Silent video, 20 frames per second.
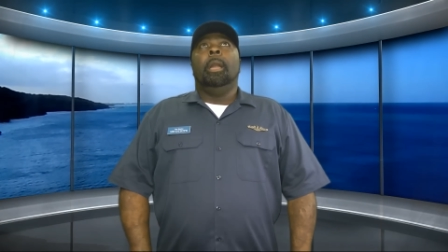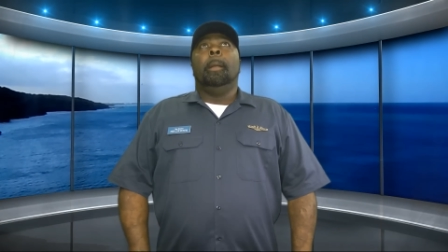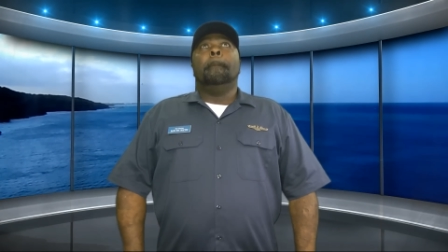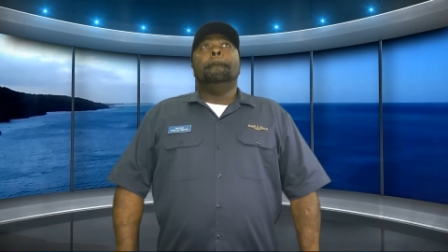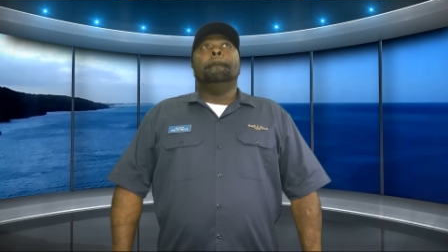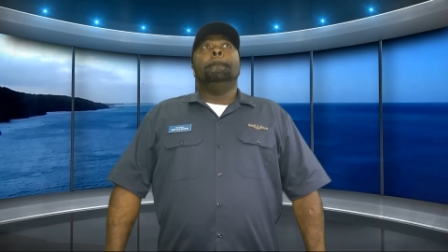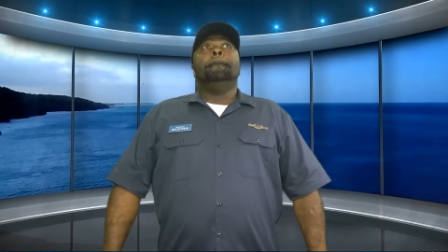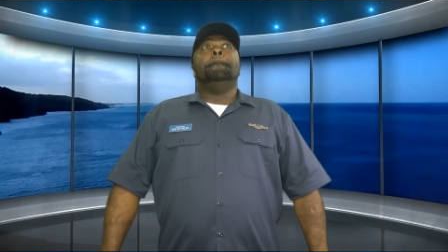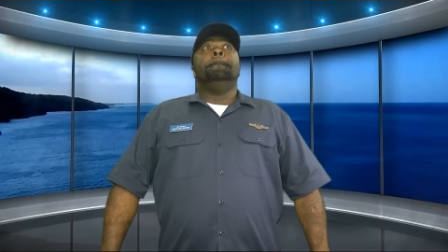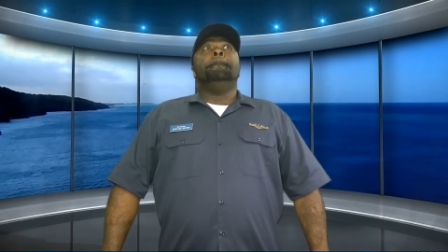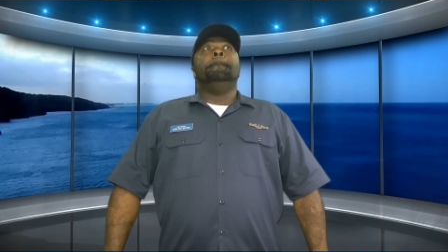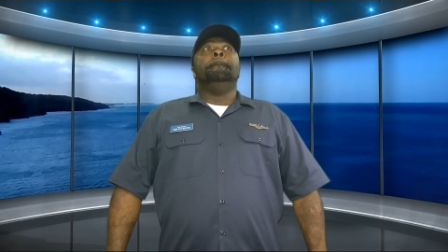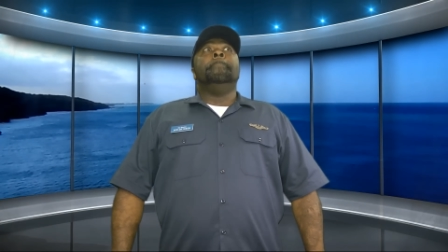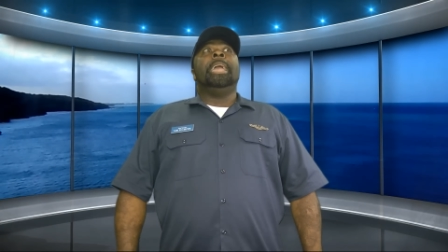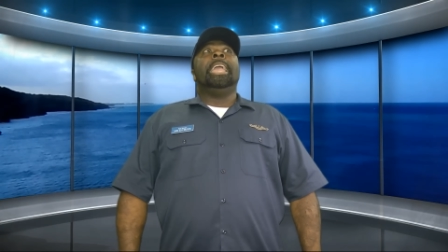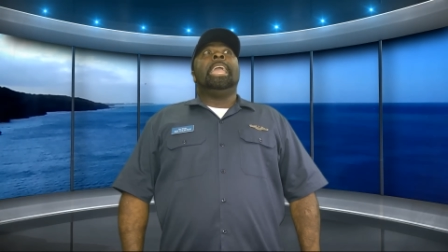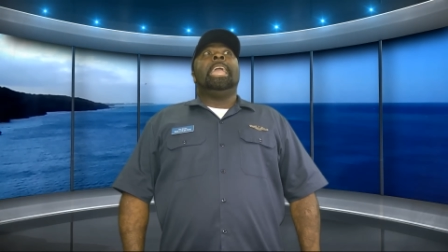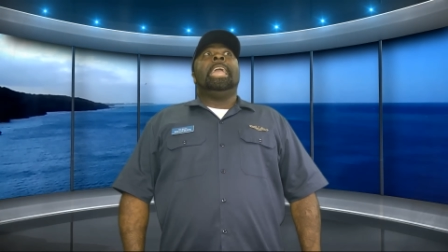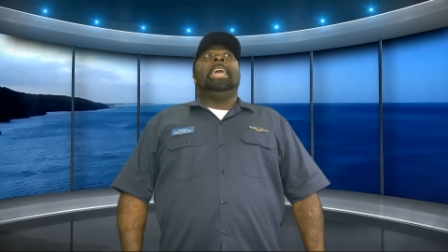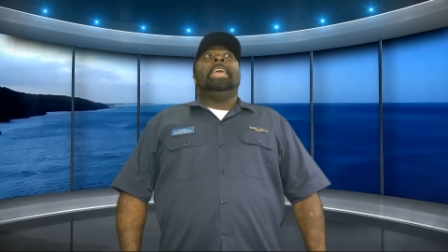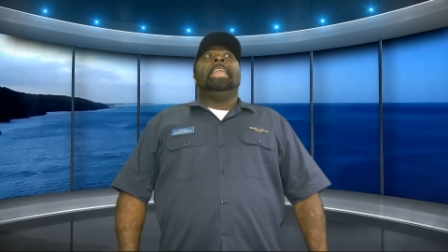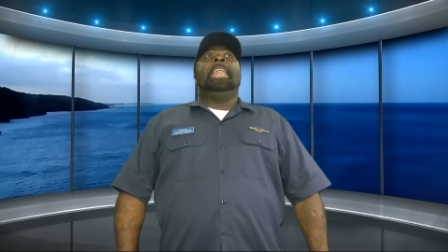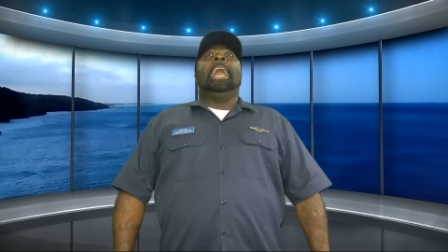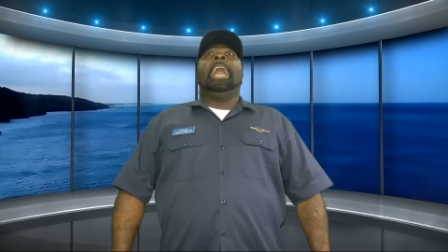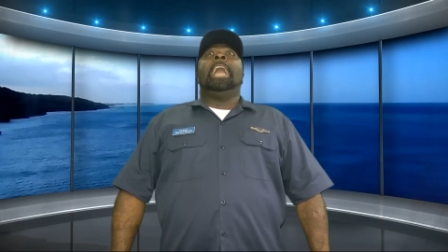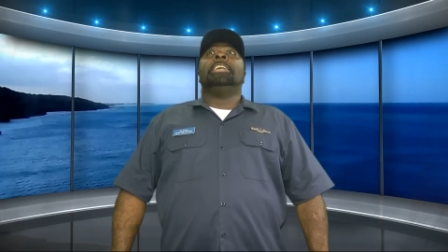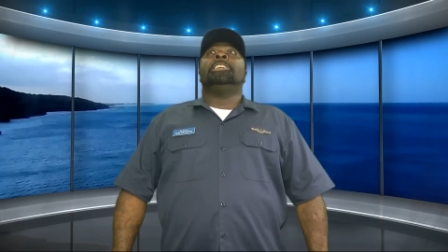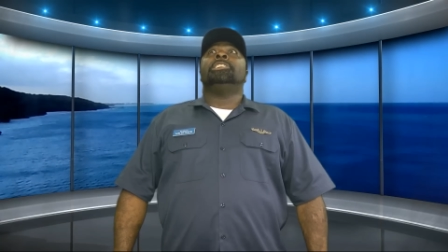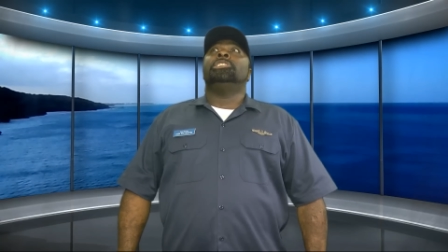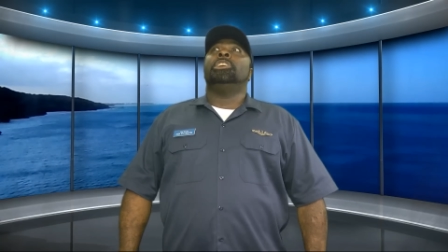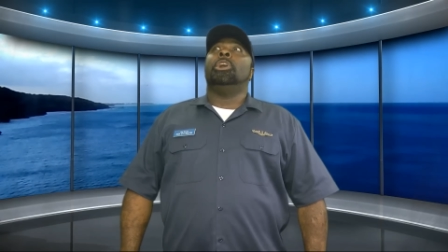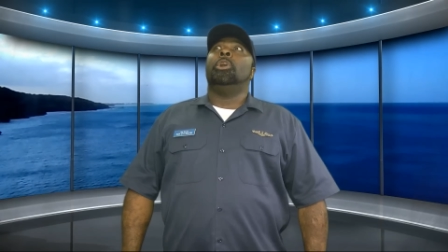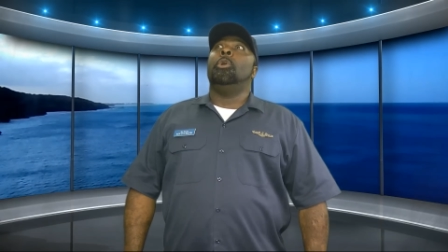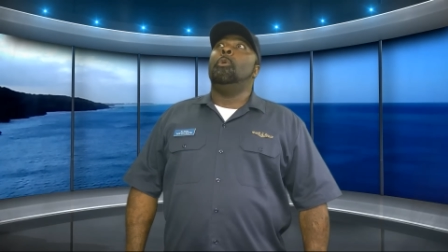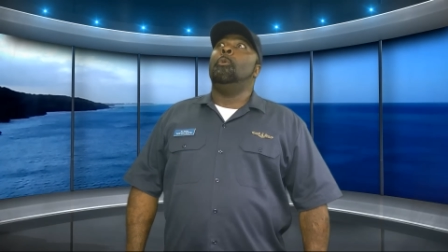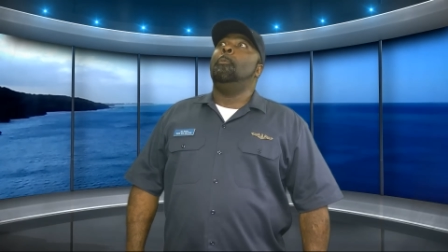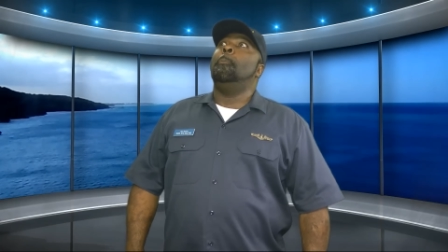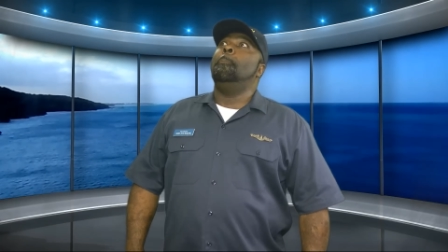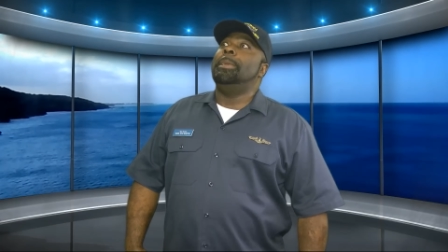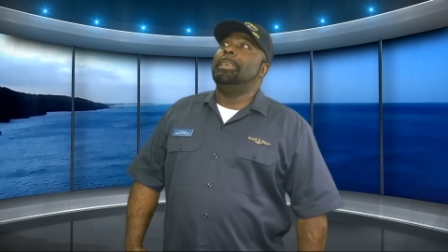Man, I
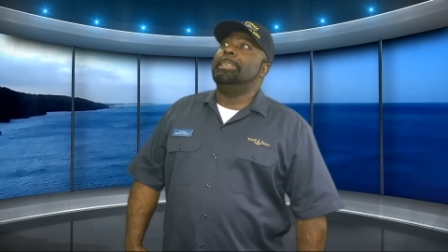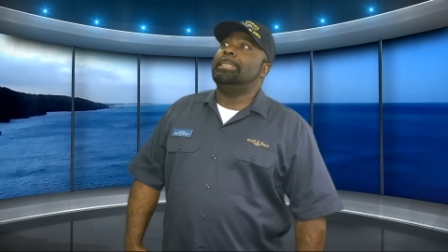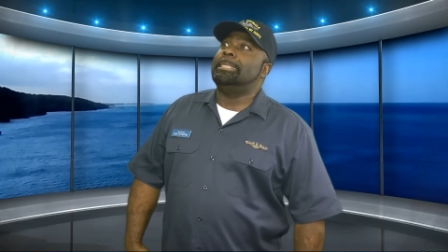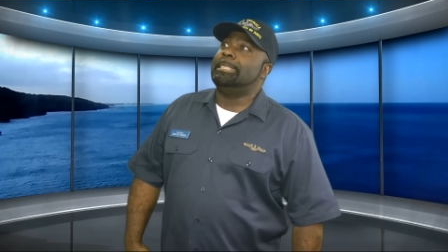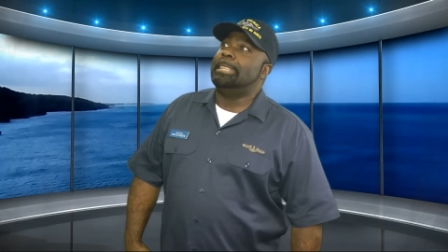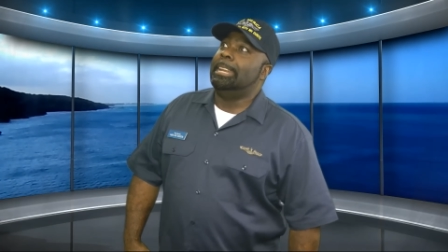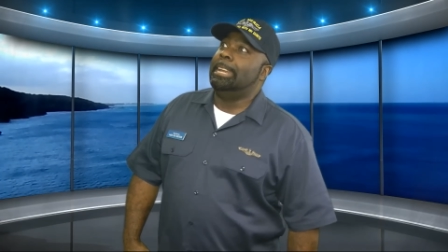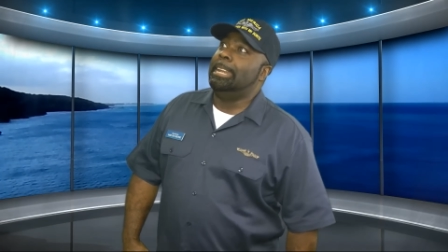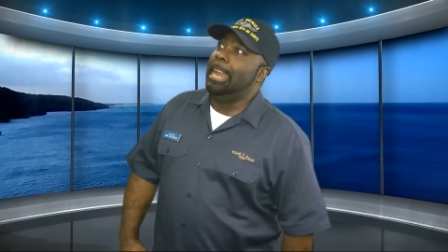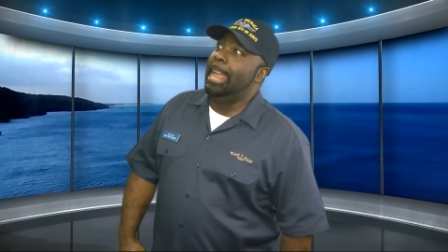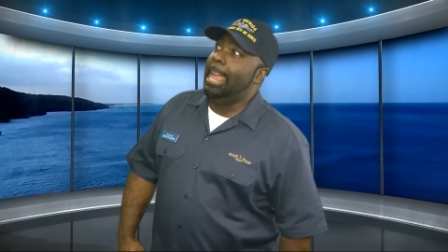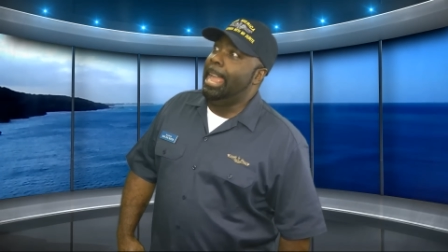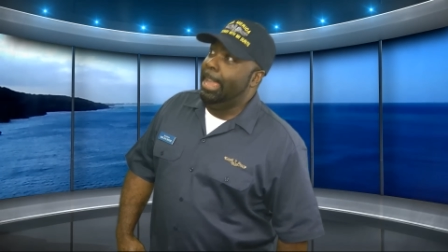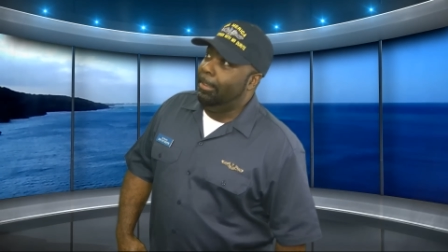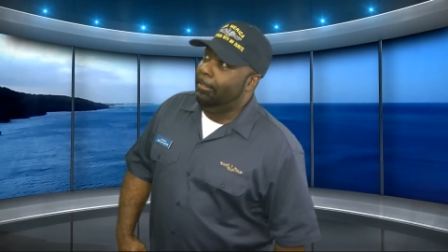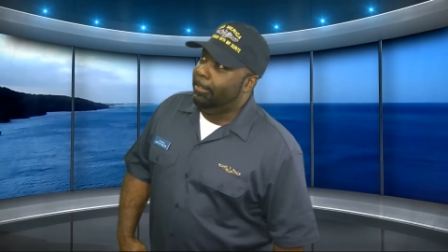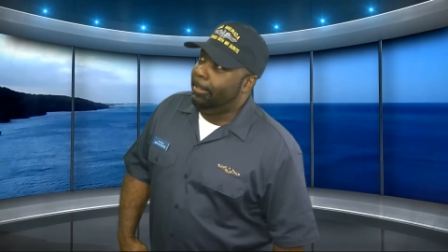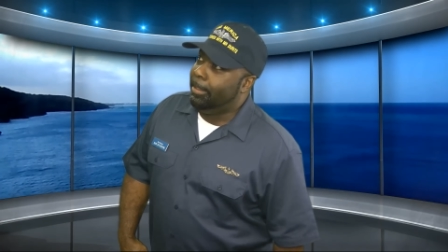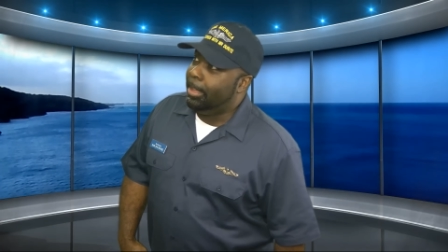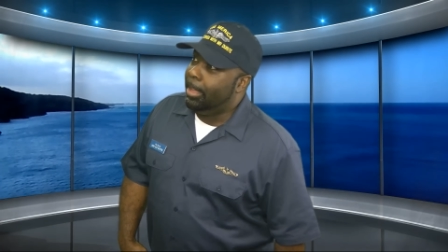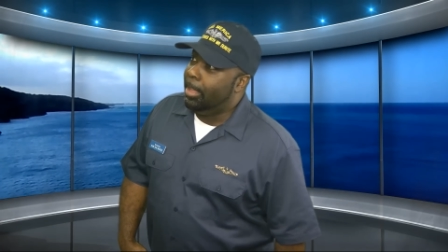sure missed the Navy.